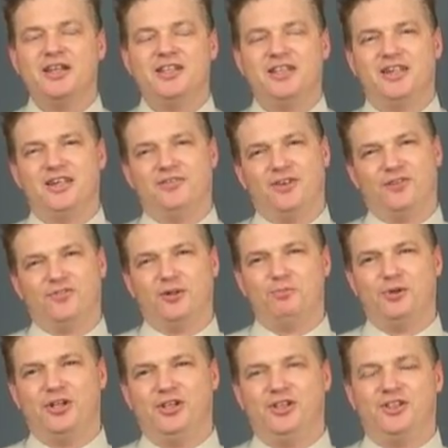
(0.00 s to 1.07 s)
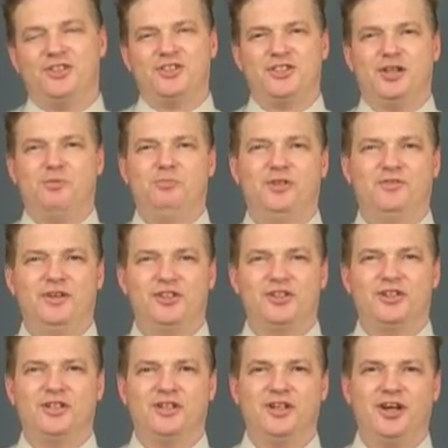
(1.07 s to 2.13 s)
to give everybody in the
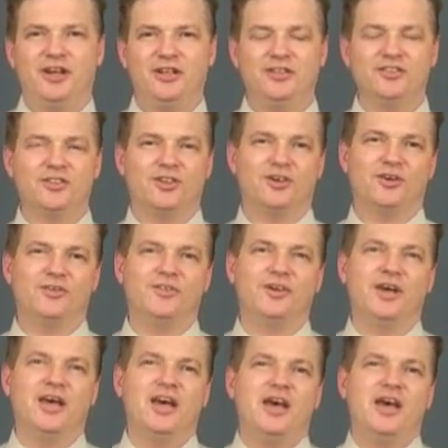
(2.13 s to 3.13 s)
subdivision a dial tone.